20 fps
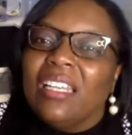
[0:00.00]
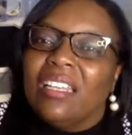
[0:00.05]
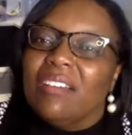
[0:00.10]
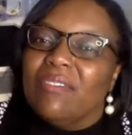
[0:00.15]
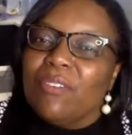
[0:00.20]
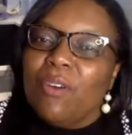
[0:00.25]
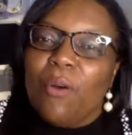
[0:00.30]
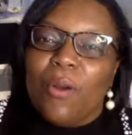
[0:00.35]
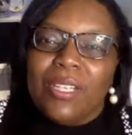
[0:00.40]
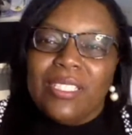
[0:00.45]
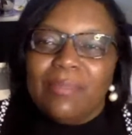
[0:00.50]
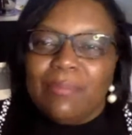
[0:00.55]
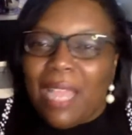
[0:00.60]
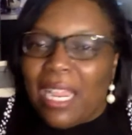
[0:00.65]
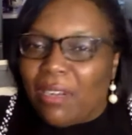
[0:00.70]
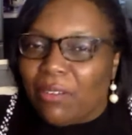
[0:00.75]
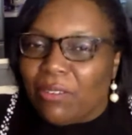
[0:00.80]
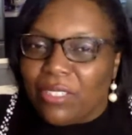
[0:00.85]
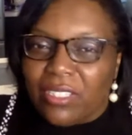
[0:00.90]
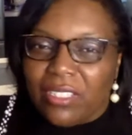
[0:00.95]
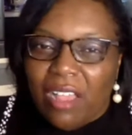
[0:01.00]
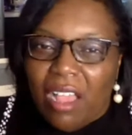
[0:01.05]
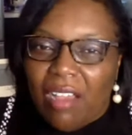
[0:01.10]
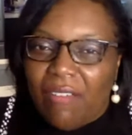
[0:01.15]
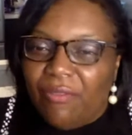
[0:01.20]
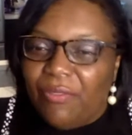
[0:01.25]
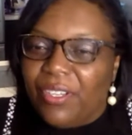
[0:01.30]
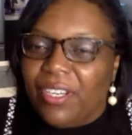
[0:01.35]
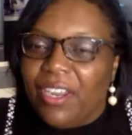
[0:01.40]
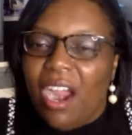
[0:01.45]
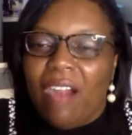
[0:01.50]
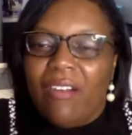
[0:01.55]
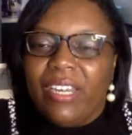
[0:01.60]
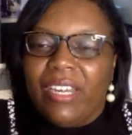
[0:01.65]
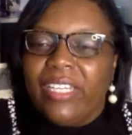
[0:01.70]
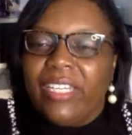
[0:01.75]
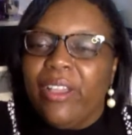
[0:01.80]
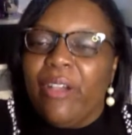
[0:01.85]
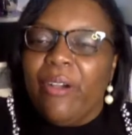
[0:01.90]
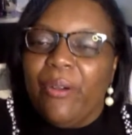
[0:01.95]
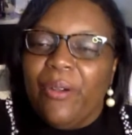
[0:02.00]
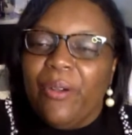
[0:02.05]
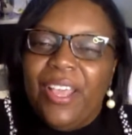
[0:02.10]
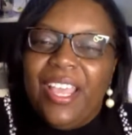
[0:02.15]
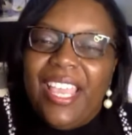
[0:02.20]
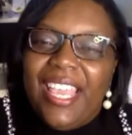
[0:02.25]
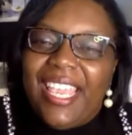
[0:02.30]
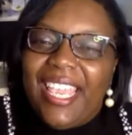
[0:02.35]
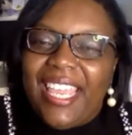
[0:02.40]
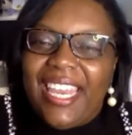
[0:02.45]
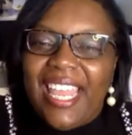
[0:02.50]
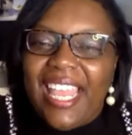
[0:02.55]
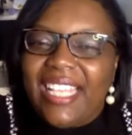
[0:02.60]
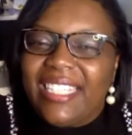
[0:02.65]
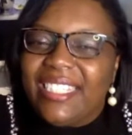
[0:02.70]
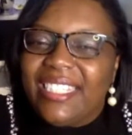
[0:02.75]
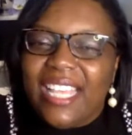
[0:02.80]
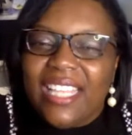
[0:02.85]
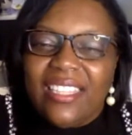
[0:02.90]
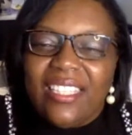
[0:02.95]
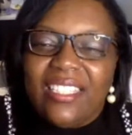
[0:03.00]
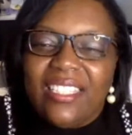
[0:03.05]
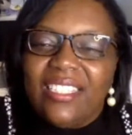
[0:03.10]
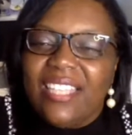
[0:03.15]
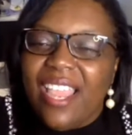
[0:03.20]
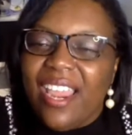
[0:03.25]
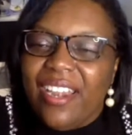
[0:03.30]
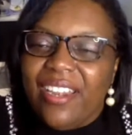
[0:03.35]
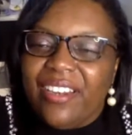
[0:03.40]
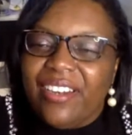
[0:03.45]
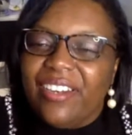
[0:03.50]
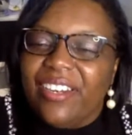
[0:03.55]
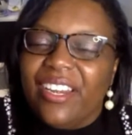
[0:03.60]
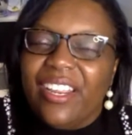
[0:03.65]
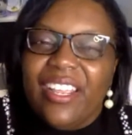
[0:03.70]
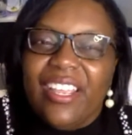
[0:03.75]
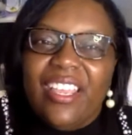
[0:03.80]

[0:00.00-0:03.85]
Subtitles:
Of course, Microsoft, we already know it has set the standard.